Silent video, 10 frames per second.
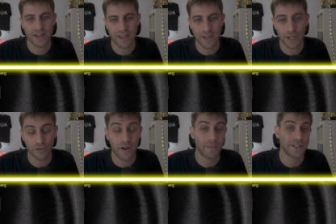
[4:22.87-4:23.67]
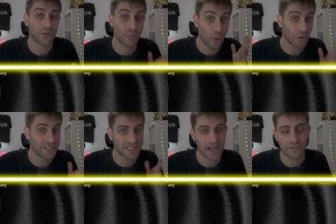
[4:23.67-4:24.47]
uh, Grandmaster
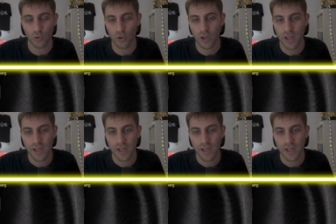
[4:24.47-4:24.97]
Boris Avrukh.